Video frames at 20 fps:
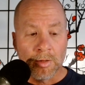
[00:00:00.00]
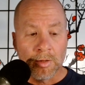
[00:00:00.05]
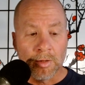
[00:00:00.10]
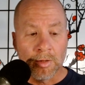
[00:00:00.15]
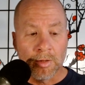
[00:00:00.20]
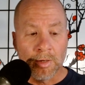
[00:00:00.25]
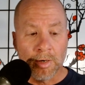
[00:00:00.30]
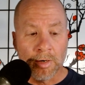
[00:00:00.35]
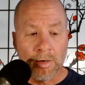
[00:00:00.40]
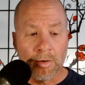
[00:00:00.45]

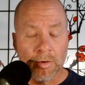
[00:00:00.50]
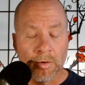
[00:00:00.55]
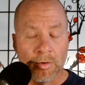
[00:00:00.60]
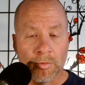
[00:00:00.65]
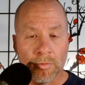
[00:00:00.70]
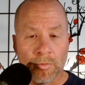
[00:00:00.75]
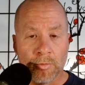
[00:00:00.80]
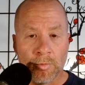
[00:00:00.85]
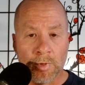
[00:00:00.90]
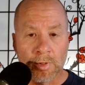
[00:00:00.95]
There
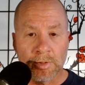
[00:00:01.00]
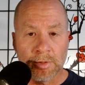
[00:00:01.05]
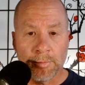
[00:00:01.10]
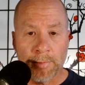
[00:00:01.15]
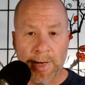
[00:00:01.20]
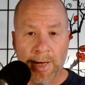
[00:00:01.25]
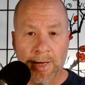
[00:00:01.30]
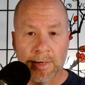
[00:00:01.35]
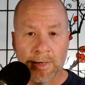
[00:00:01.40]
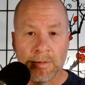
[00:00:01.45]
was a
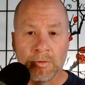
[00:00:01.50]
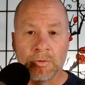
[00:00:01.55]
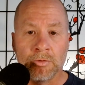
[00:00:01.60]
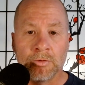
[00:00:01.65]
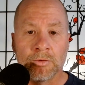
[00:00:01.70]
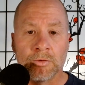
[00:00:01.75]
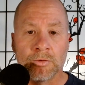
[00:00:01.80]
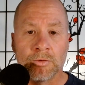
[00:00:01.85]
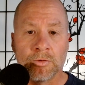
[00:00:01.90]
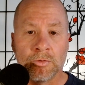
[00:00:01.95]
man
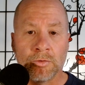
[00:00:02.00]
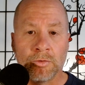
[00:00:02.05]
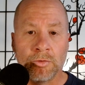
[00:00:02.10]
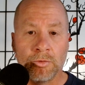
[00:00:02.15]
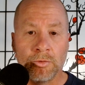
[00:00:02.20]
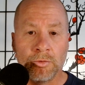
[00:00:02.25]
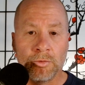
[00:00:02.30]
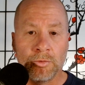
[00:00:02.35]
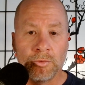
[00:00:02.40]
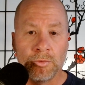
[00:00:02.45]

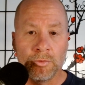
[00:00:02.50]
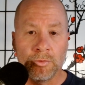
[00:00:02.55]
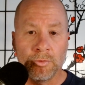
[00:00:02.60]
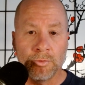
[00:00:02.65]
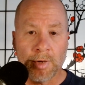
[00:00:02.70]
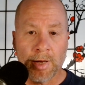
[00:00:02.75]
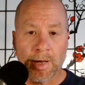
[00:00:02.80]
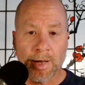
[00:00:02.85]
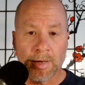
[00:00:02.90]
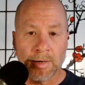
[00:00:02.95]

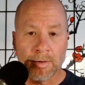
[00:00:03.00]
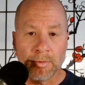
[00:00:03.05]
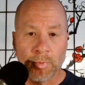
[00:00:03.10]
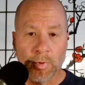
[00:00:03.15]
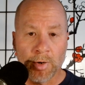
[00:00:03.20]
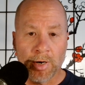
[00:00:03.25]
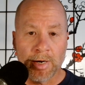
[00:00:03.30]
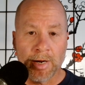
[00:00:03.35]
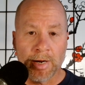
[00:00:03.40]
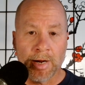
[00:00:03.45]
who had a
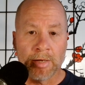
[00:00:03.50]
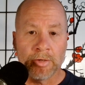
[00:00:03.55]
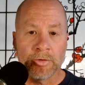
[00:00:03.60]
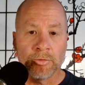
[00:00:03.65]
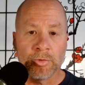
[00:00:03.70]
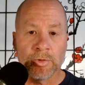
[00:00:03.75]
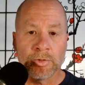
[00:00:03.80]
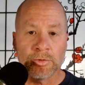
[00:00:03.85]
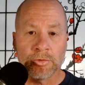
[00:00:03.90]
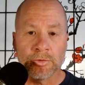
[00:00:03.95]
brain
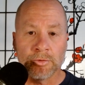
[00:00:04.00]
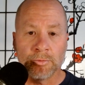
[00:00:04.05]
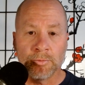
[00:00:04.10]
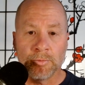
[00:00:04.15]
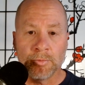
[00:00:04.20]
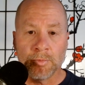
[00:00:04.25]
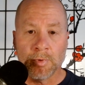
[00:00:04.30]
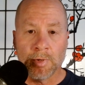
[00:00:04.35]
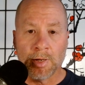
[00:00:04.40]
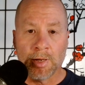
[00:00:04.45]

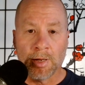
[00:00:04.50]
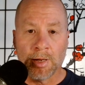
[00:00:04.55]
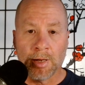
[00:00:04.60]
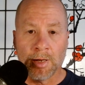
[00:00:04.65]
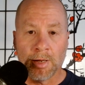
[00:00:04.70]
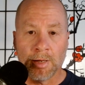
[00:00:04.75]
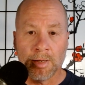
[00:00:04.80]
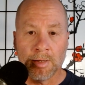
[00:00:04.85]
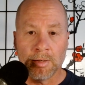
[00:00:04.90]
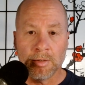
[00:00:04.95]
aneurysm
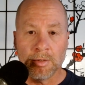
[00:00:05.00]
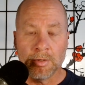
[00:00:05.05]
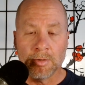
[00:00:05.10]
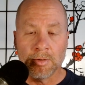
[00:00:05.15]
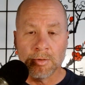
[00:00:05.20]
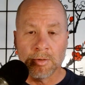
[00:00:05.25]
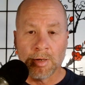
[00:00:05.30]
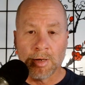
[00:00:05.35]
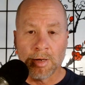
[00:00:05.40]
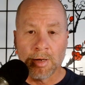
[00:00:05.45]
and
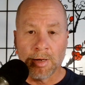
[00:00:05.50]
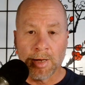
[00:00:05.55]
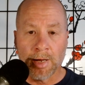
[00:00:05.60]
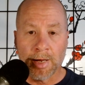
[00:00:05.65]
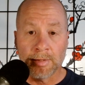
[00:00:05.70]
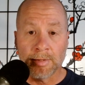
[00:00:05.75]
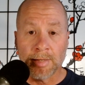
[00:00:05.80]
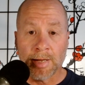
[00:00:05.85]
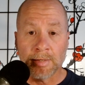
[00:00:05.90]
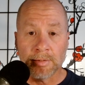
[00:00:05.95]

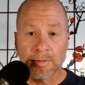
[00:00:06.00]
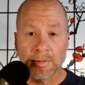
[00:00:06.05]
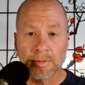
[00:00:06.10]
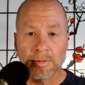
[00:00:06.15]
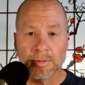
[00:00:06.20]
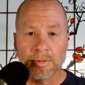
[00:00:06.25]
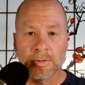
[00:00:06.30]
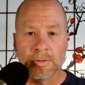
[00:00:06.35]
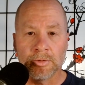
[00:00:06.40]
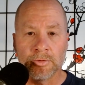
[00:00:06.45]
had locked
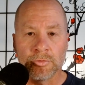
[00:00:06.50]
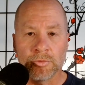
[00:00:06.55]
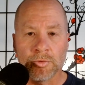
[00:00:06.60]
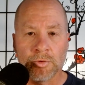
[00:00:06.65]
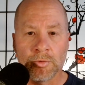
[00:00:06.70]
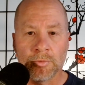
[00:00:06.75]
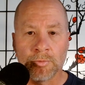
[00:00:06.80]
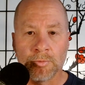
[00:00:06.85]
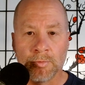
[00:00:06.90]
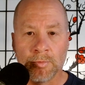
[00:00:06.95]
in
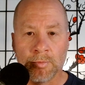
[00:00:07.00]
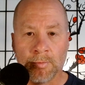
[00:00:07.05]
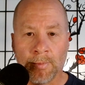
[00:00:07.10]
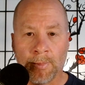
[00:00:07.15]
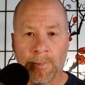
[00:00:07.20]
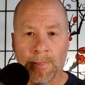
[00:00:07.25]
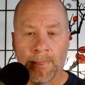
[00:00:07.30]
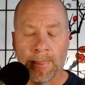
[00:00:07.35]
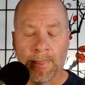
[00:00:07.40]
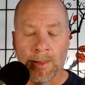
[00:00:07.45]
syndrome,
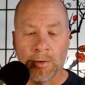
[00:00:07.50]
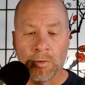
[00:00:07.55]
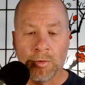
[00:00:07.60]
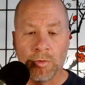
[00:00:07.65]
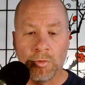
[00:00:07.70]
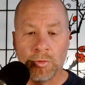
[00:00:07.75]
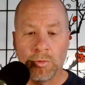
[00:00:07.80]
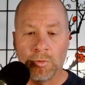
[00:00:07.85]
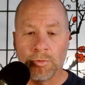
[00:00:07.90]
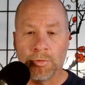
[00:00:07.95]

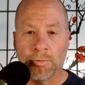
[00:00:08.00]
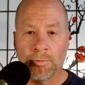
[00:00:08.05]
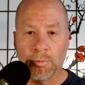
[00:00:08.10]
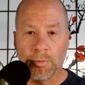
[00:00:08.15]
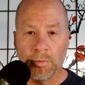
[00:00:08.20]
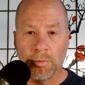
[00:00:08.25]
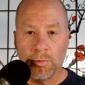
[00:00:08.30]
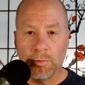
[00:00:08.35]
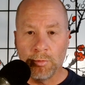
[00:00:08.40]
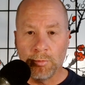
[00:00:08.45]
who,
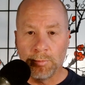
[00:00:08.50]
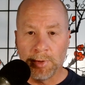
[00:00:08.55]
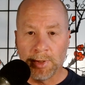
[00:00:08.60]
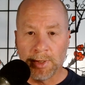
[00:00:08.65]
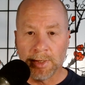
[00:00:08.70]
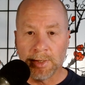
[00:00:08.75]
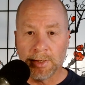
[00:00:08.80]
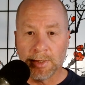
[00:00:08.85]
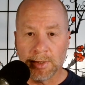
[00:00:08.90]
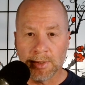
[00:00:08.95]
through
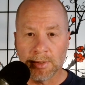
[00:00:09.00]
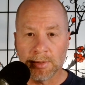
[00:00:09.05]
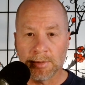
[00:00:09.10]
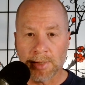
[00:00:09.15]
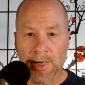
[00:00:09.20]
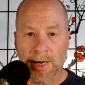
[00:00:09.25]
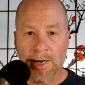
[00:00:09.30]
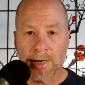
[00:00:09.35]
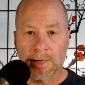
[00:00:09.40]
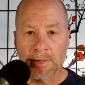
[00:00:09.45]
blinking his
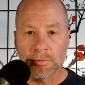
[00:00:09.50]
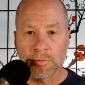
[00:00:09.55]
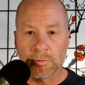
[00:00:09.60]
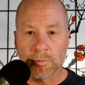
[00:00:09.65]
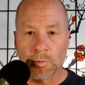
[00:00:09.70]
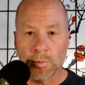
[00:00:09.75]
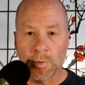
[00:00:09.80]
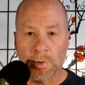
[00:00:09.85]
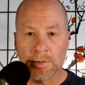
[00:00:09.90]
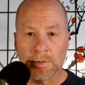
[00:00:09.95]
eyes,
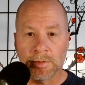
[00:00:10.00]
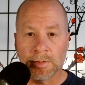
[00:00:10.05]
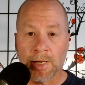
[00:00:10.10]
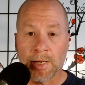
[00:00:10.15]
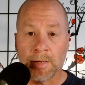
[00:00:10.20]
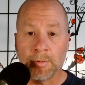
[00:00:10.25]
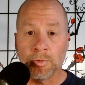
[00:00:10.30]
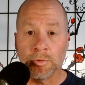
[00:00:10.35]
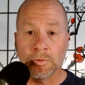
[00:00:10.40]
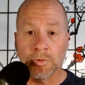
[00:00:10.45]
was
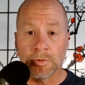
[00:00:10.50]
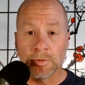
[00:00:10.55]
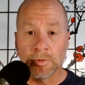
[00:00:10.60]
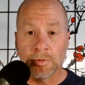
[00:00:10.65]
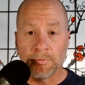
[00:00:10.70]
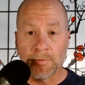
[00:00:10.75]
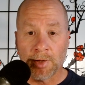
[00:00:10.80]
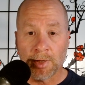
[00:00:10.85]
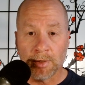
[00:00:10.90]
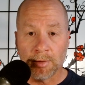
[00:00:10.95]
able to
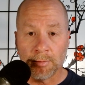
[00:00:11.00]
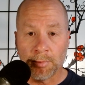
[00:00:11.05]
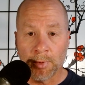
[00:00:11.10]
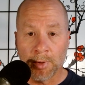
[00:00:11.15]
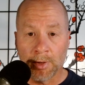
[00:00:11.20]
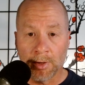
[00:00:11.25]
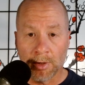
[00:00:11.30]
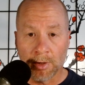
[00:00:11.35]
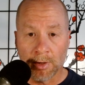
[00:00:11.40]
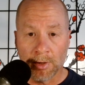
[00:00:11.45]
develop
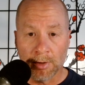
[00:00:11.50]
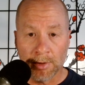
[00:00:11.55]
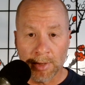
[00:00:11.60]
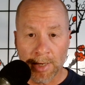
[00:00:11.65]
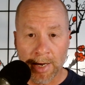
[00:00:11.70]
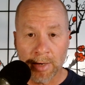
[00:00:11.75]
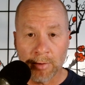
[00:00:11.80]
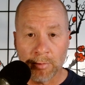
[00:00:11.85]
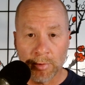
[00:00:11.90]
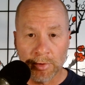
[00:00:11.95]
a
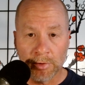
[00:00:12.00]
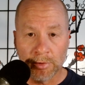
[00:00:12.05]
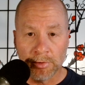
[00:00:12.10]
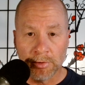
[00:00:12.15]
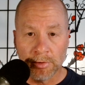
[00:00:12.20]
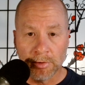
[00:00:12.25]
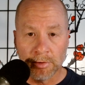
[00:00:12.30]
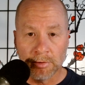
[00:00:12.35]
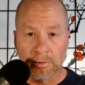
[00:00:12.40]
language